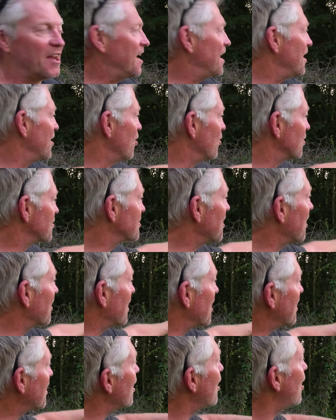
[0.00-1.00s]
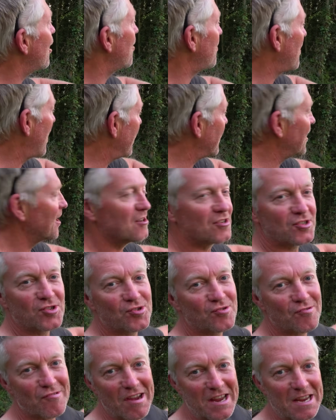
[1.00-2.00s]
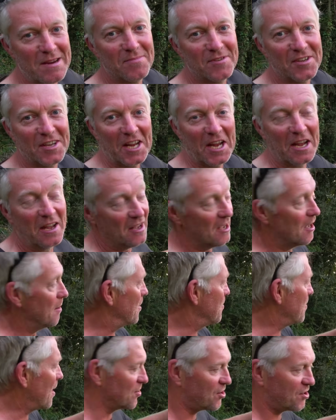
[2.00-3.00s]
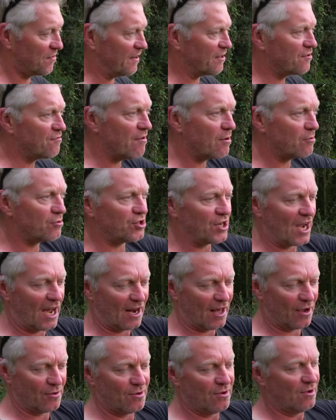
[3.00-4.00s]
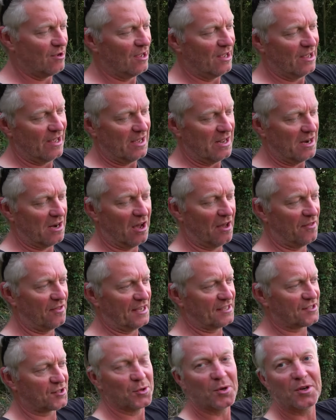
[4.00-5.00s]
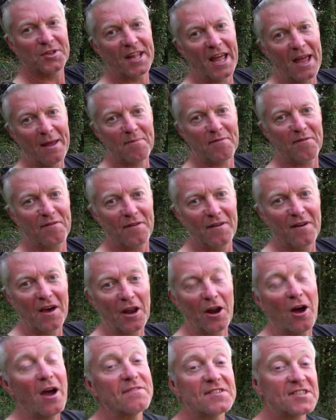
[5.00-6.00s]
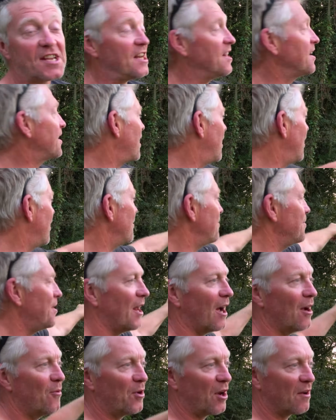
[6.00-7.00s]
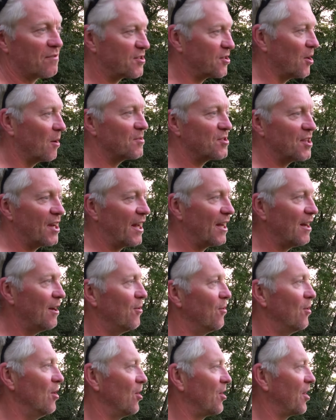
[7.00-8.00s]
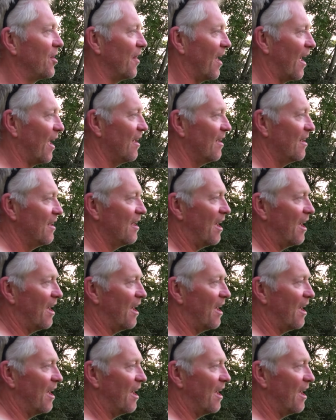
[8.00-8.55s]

And it looks like a carp angler's dream, doesn't it? But most of it's real shallow, like this sort of depth. And I've seen carp, you know, when I've stopped and had a little look and that.